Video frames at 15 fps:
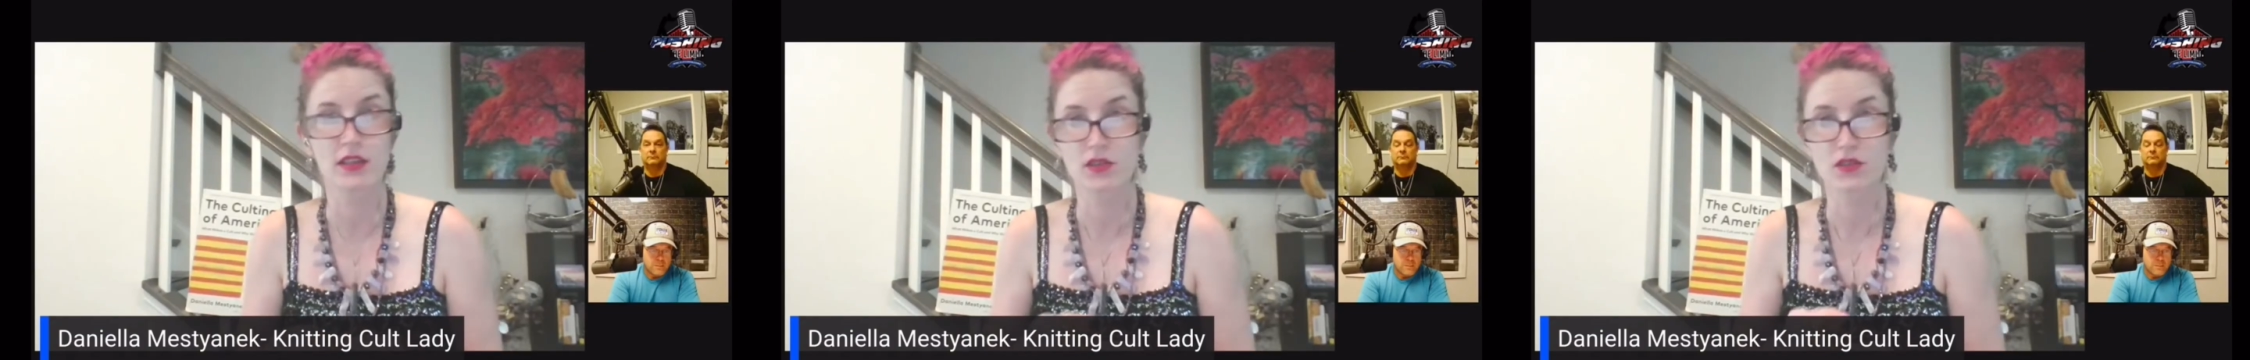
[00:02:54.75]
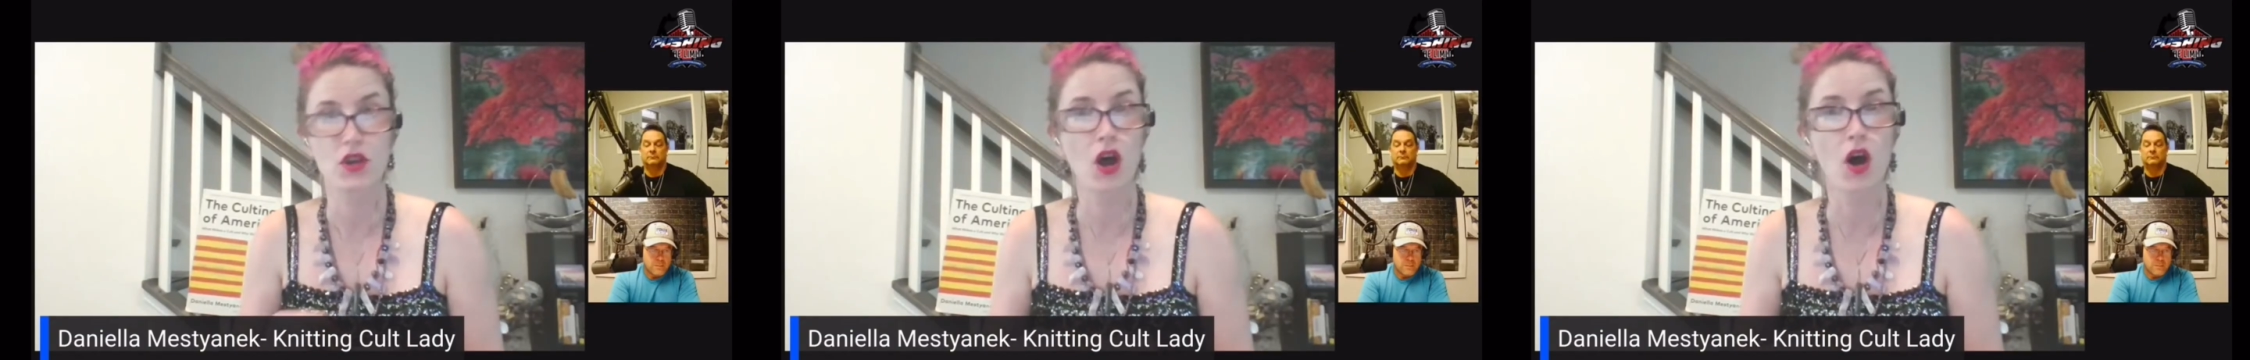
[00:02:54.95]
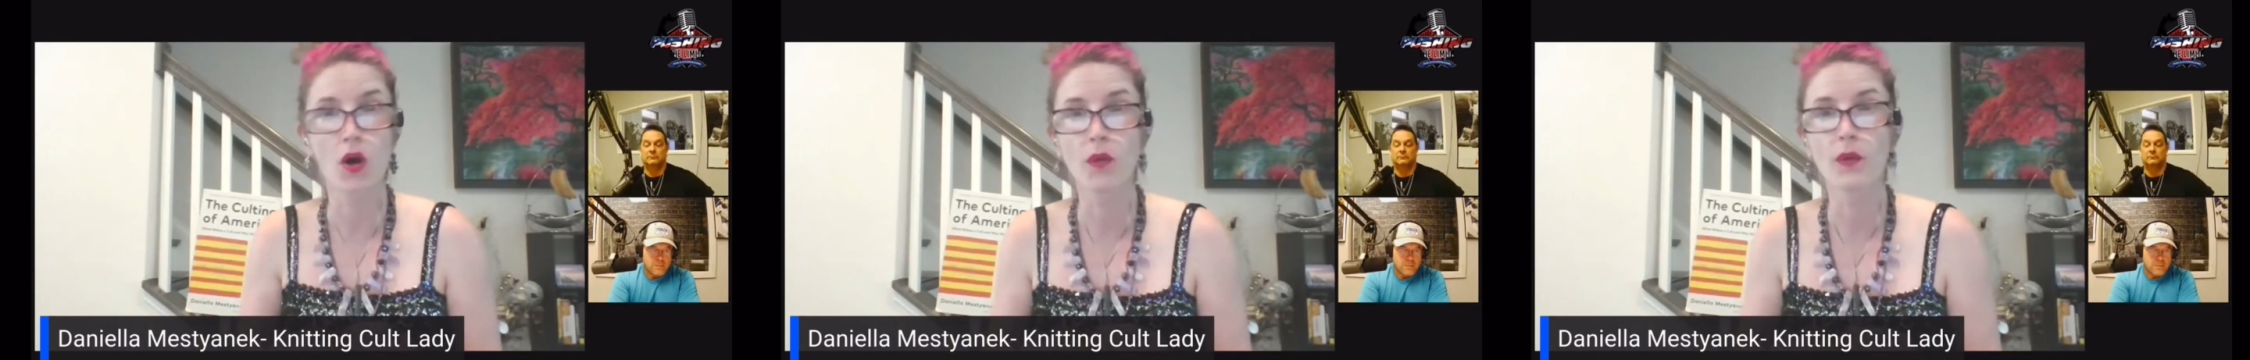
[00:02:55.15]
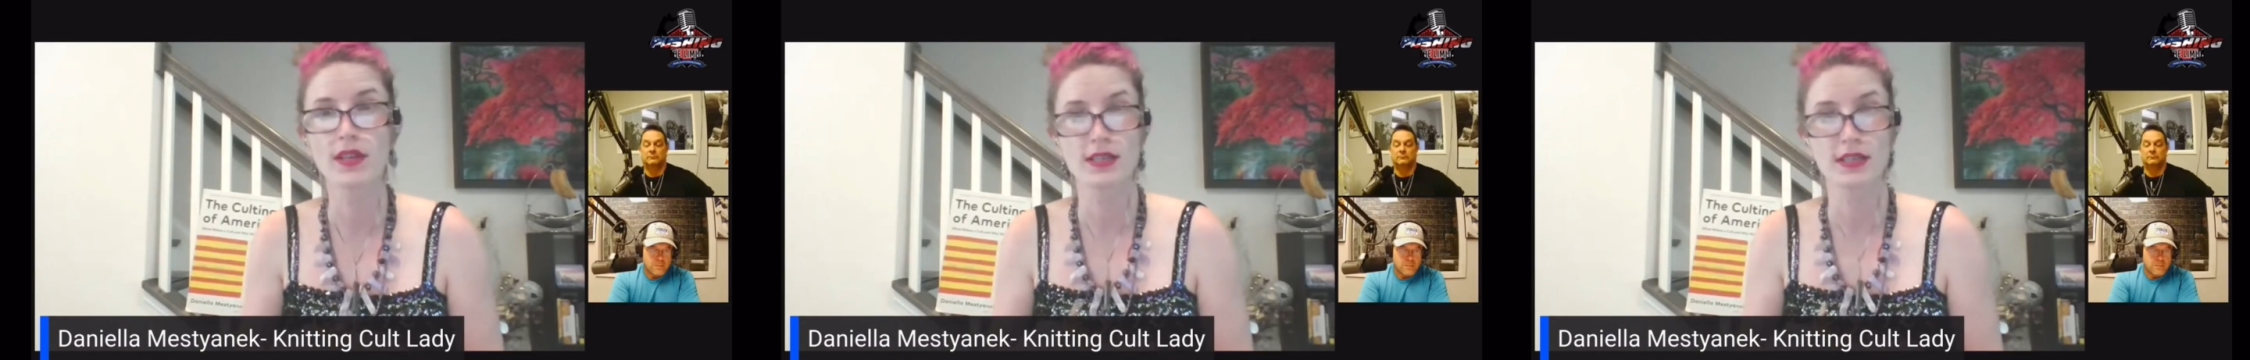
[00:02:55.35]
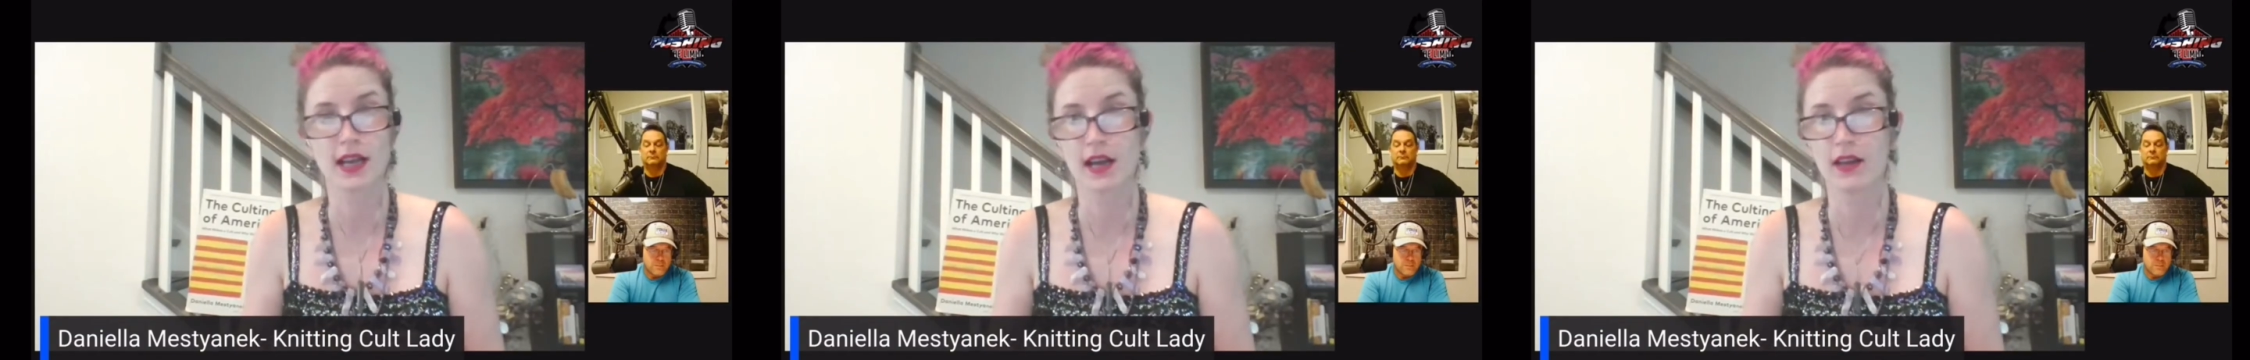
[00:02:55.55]
There's
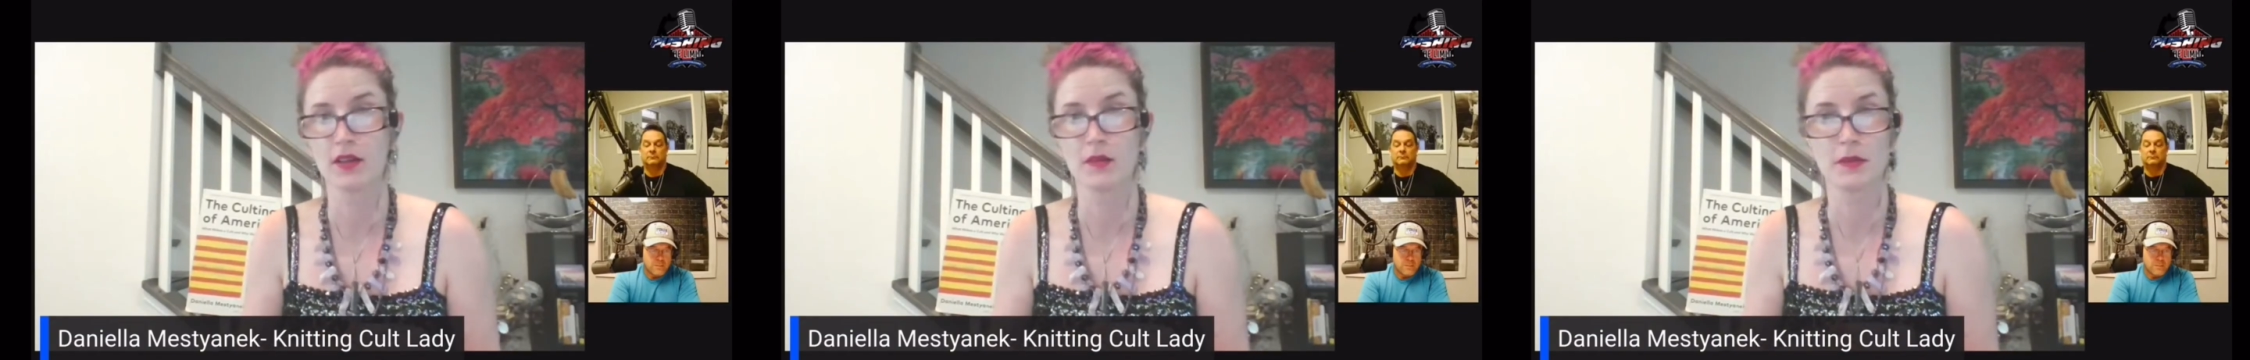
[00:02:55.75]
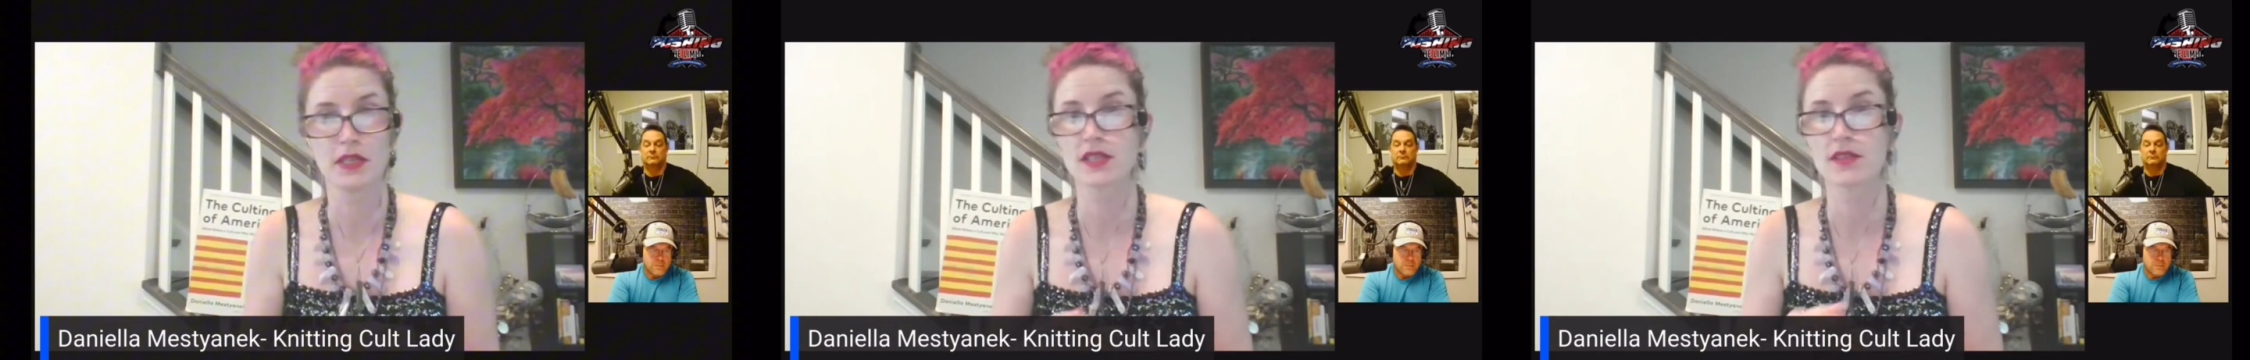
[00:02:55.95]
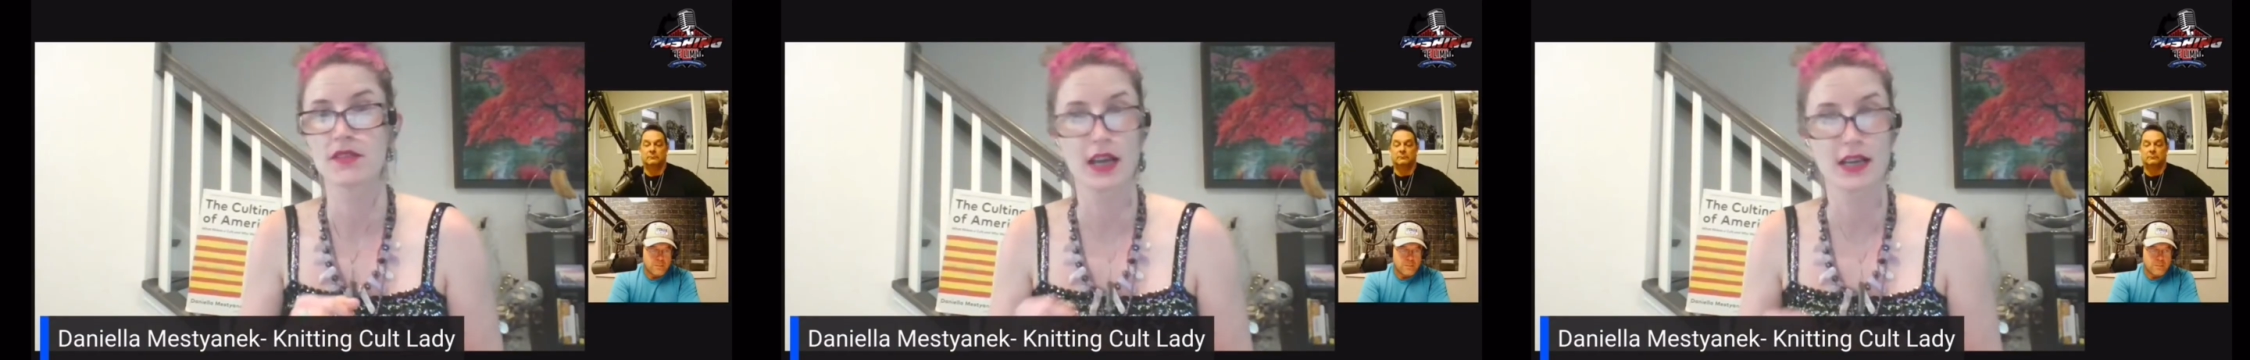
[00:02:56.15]
always an element of